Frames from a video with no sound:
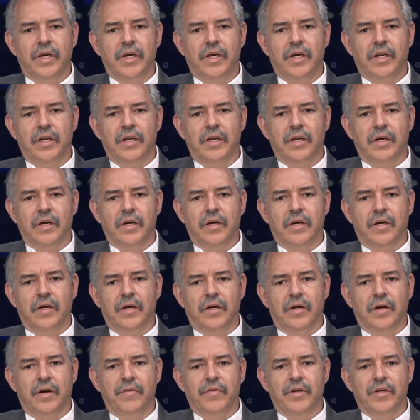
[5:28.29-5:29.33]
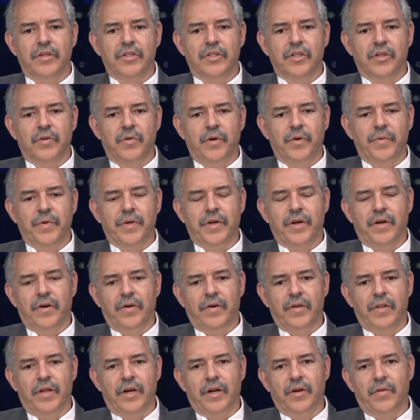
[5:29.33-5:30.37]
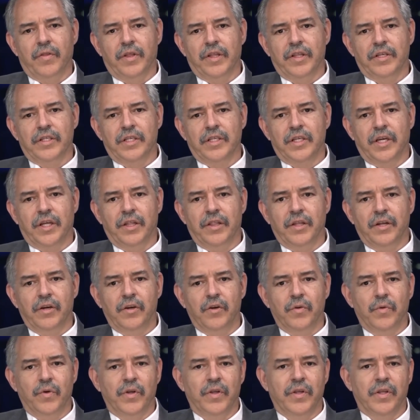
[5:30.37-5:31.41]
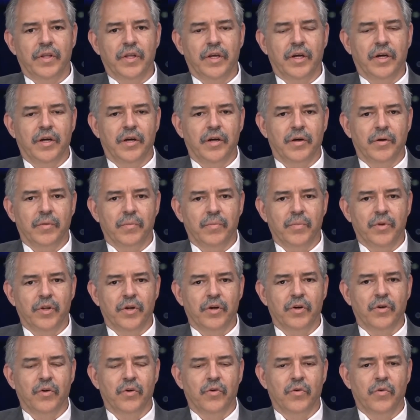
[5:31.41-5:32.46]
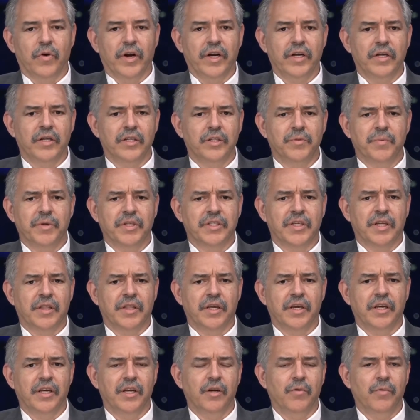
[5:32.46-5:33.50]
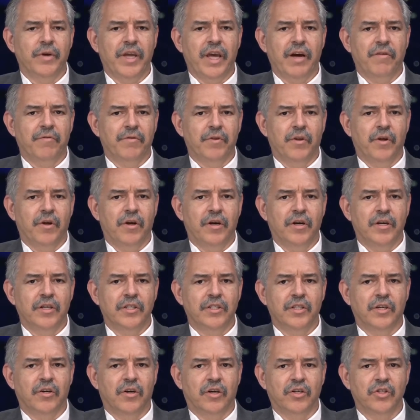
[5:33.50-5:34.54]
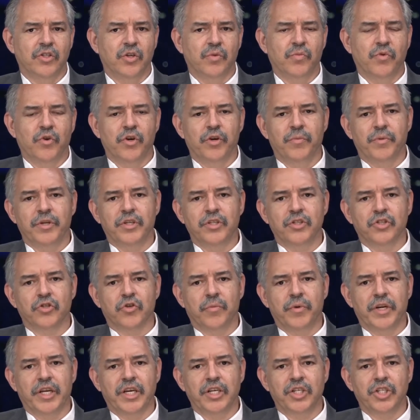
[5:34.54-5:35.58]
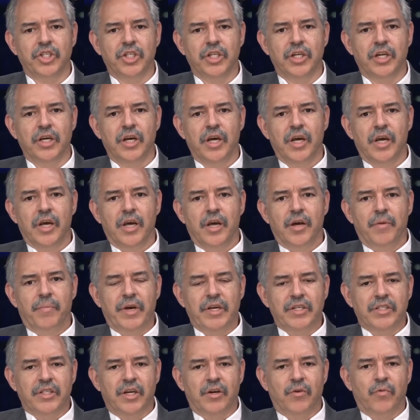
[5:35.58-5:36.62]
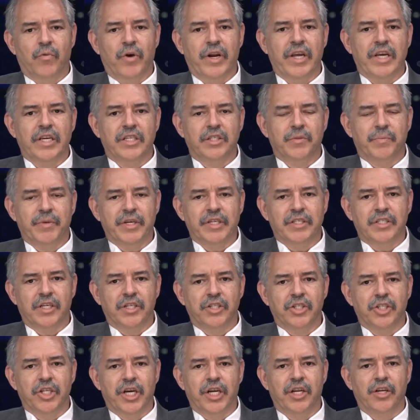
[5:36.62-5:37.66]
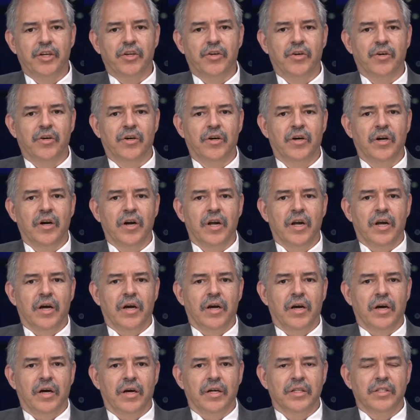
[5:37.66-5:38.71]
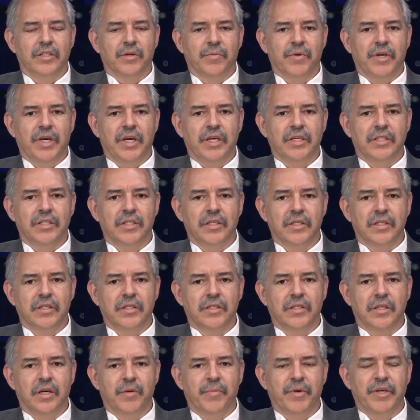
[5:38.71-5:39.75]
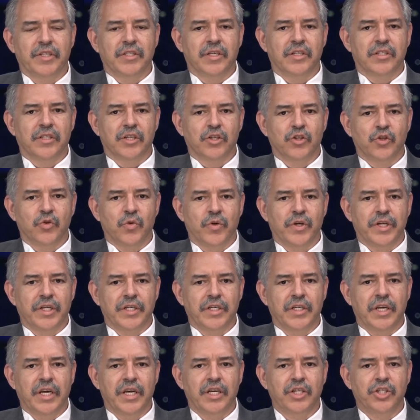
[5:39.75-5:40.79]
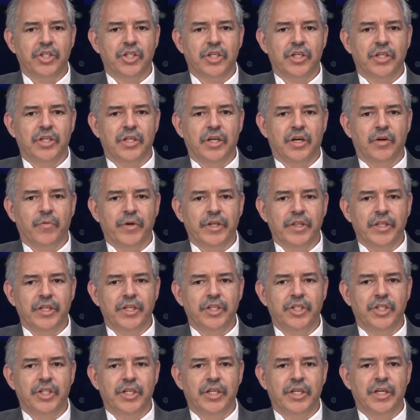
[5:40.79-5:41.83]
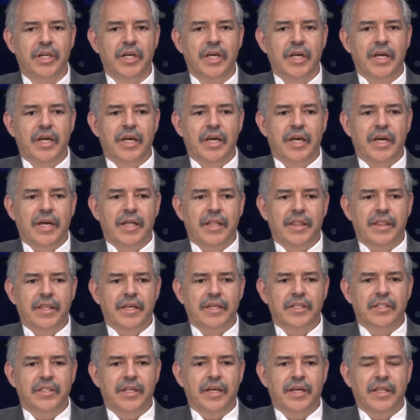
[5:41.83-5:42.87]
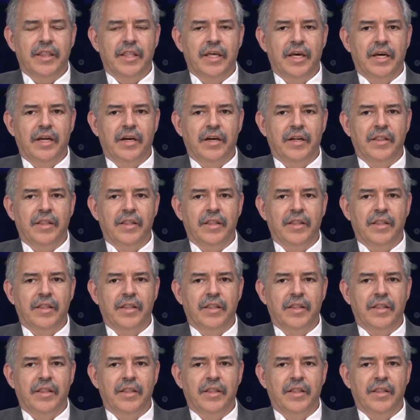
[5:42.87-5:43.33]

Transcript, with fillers: Again, uh, I have to disagree with Karyn that I don't think this has anything to do with uh, political correctness because I think you know we have laws that also prohibit discrimination based on race, based on gender, uh, in some cases uh, based on sexual orientation, on religion, and things like that.